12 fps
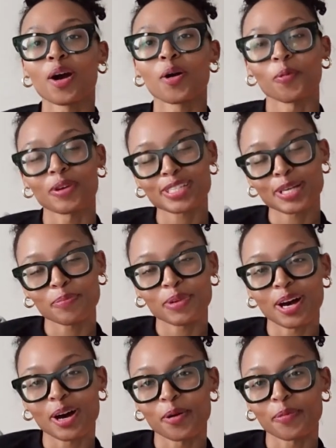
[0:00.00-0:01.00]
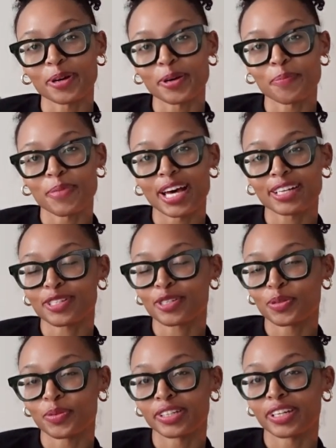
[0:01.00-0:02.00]
What's up, y'all? Welcome back
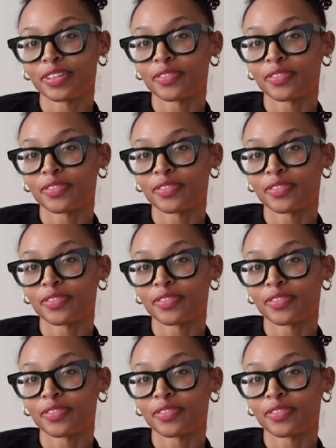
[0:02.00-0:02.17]
to another